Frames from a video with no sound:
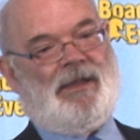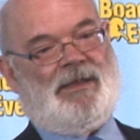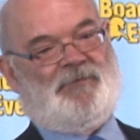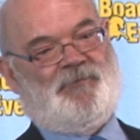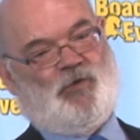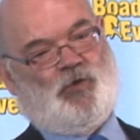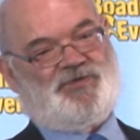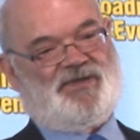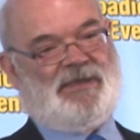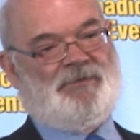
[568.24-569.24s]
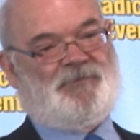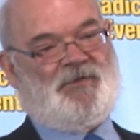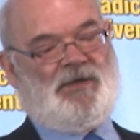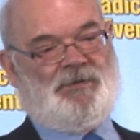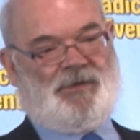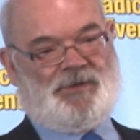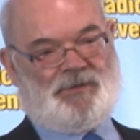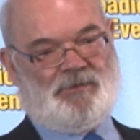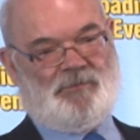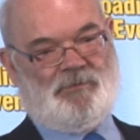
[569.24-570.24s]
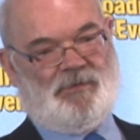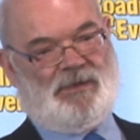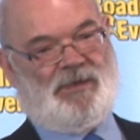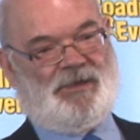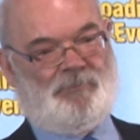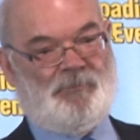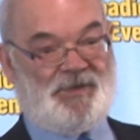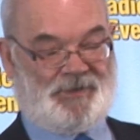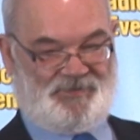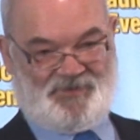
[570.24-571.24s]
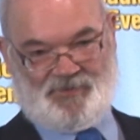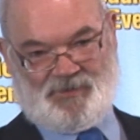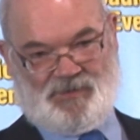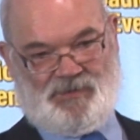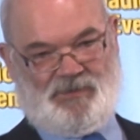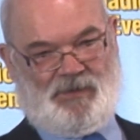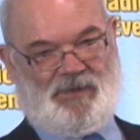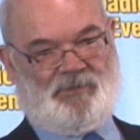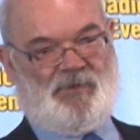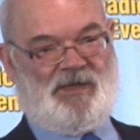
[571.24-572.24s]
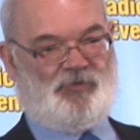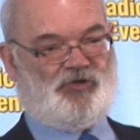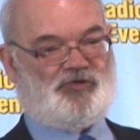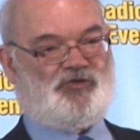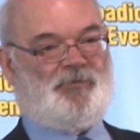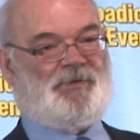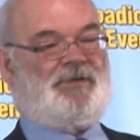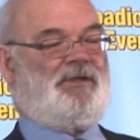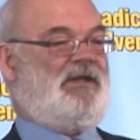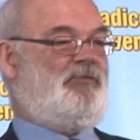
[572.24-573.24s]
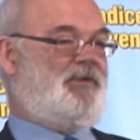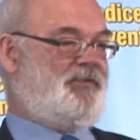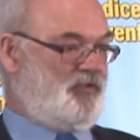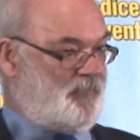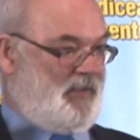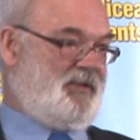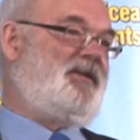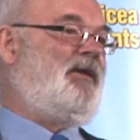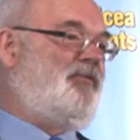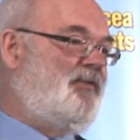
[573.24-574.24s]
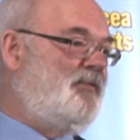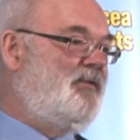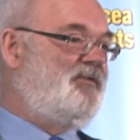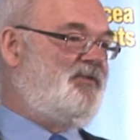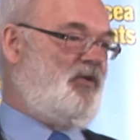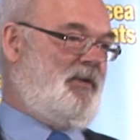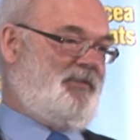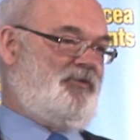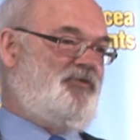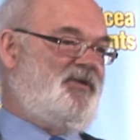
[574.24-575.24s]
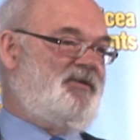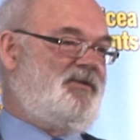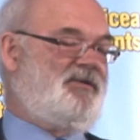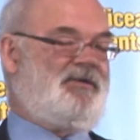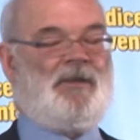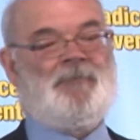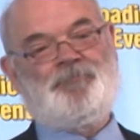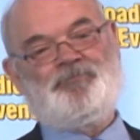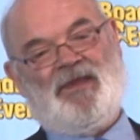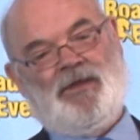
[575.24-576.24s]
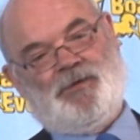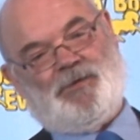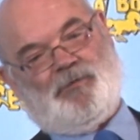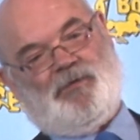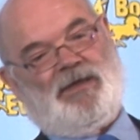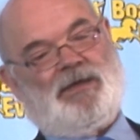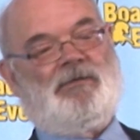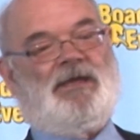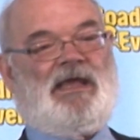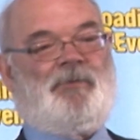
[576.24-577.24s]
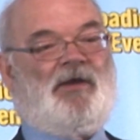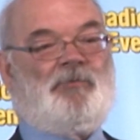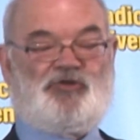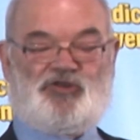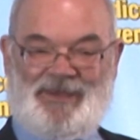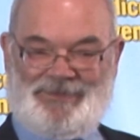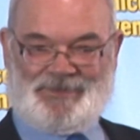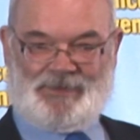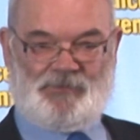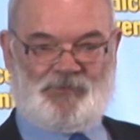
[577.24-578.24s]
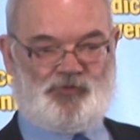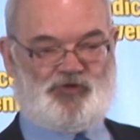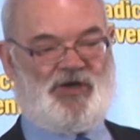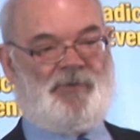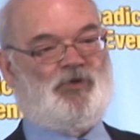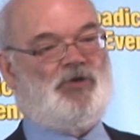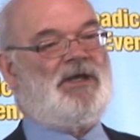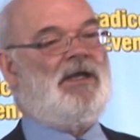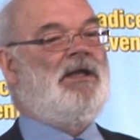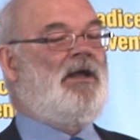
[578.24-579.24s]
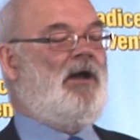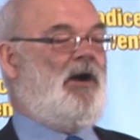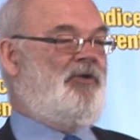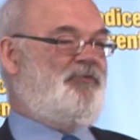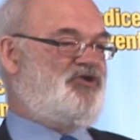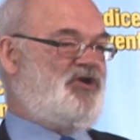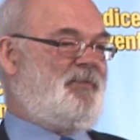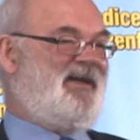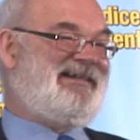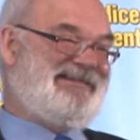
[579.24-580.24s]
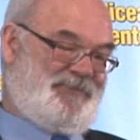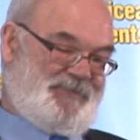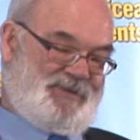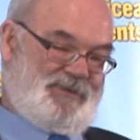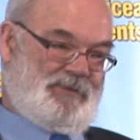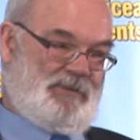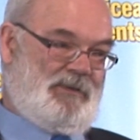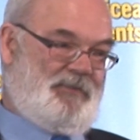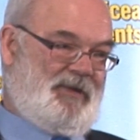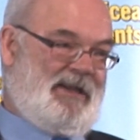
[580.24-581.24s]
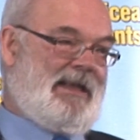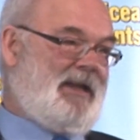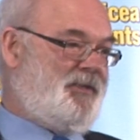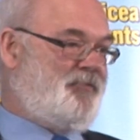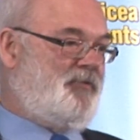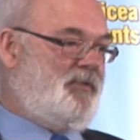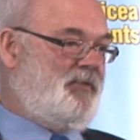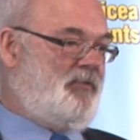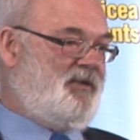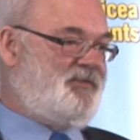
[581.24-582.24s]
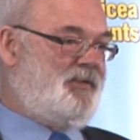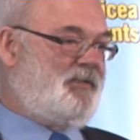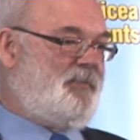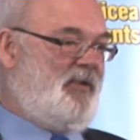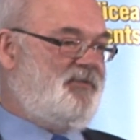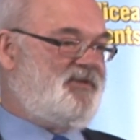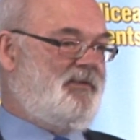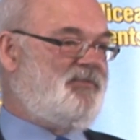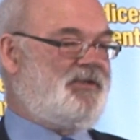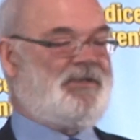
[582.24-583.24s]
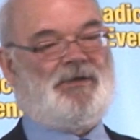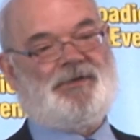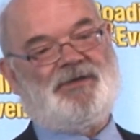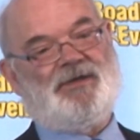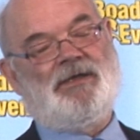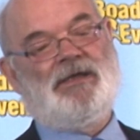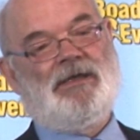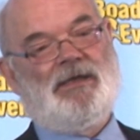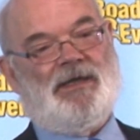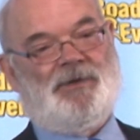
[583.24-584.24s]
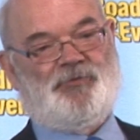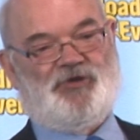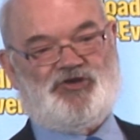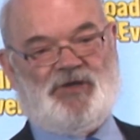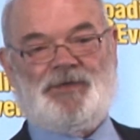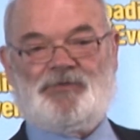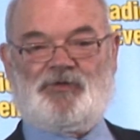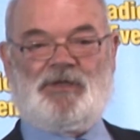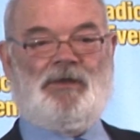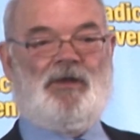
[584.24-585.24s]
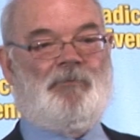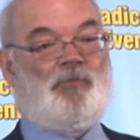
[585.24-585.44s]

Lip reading: He fought in France. It missed Dunkirk, like many British troops. He was too far south to go out through Dunkirk. So he came out much later through Cherbourg on the ship after the Lancastria, the greatest maritime disaster in British history.